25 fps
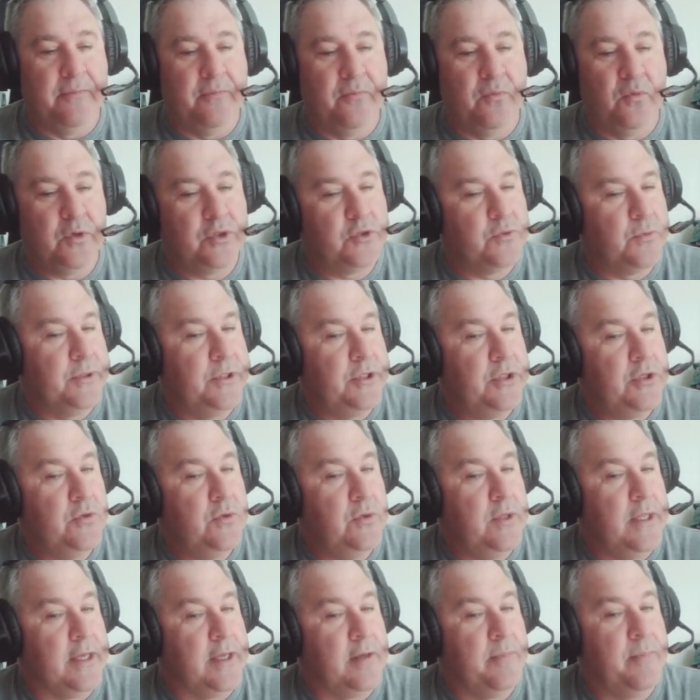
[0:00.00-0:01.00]
Which one do you
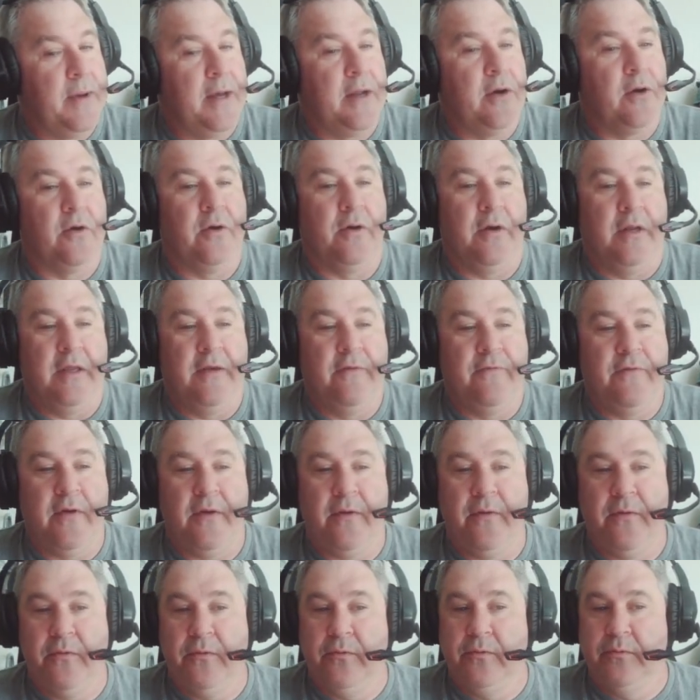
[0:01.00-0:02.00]
like better? If
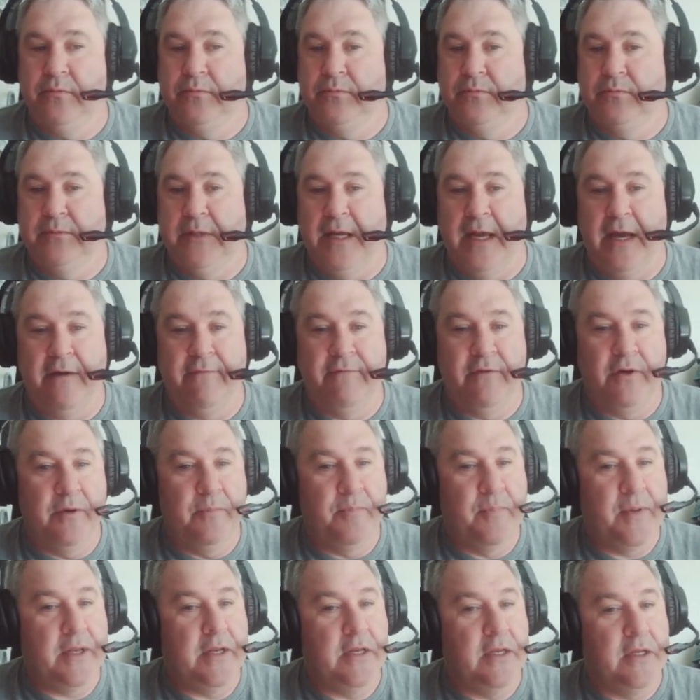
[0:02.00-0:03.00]
you have an
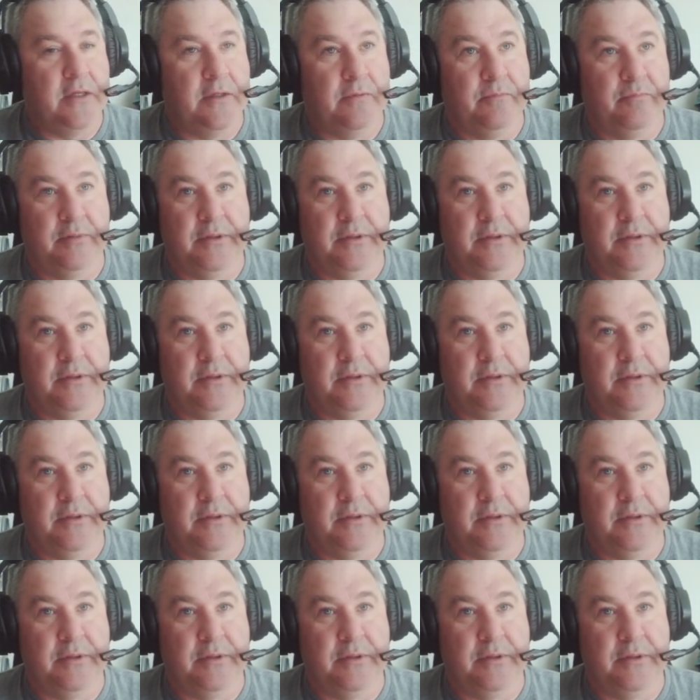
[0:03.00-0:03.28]
opinion,